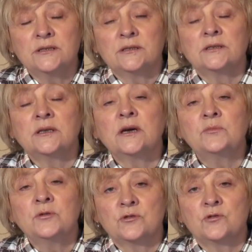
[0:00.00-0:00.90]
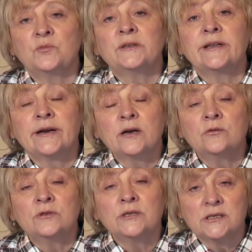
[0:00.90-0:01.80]
There also you can find a
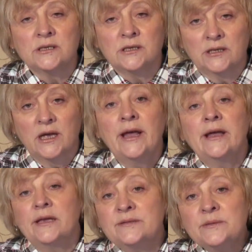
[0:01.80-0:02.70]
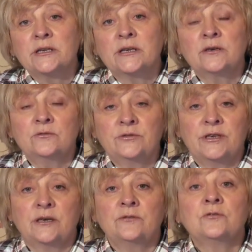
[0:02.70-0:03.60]
depiction of Nibiru planet
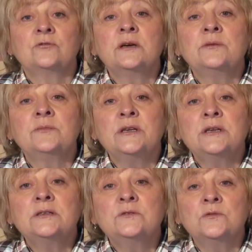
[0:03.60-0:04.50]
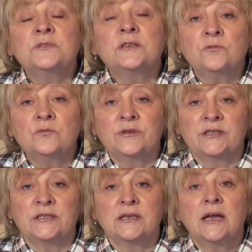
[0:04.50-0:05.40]
with 2 snakes.
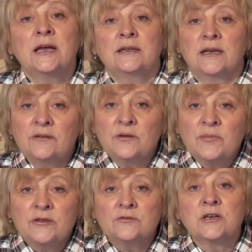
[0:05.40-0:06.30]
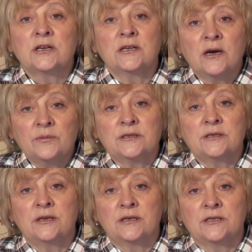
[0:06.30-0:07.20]
Do you know that all American
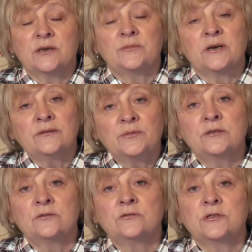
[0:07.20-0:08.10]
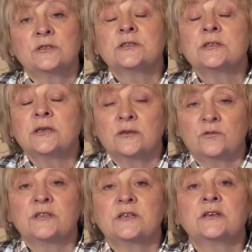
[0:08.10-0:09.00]
presidents were Masons and
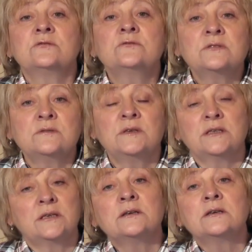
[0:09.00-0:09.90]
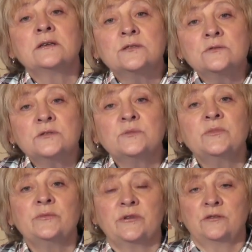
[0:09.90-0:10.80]
Americans do not conceal it?
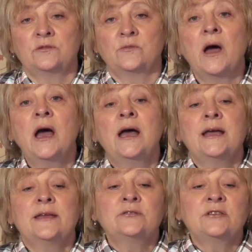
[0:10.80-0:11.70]
Actually, you